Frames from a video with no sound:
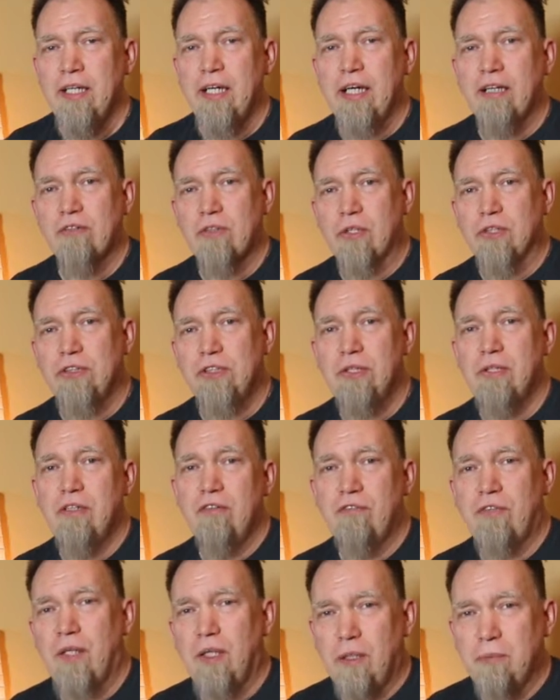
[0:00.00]
And of course, you can
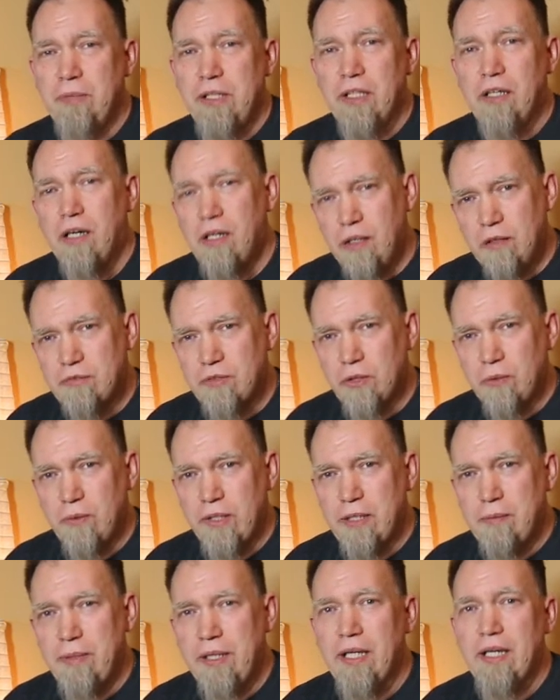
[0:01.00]
follow me all over the
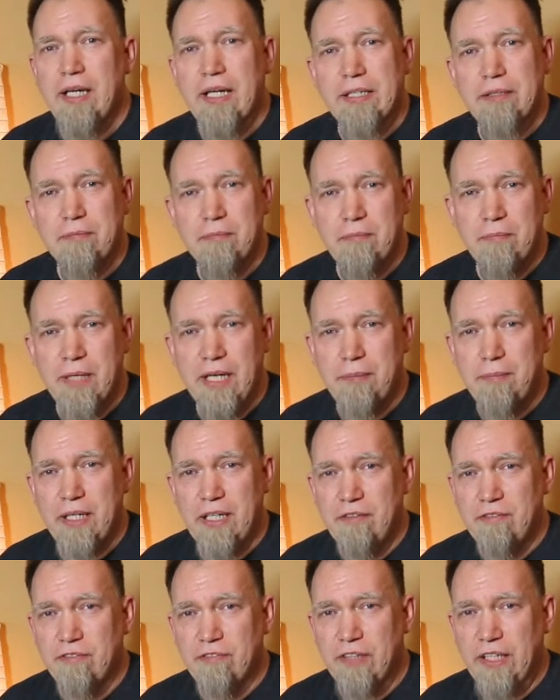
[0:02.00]
web at
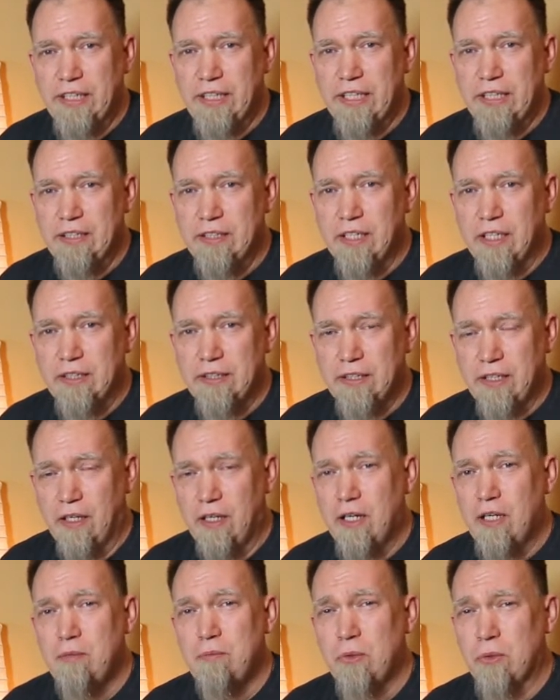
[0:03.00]

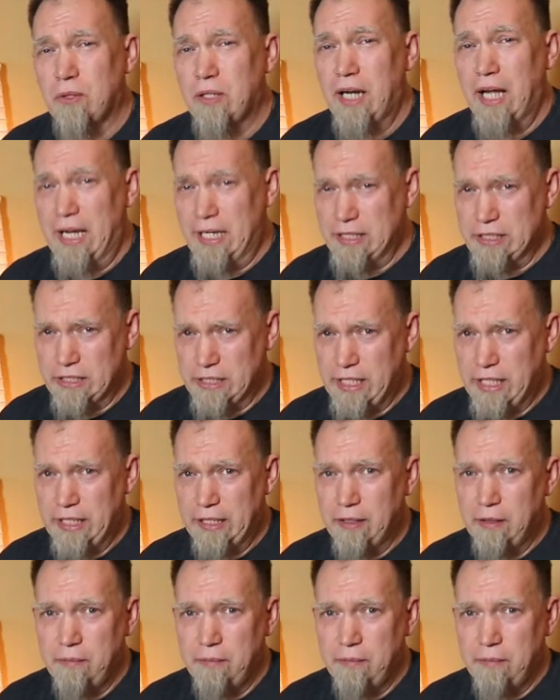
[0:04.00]
madmadviking.com or hashtag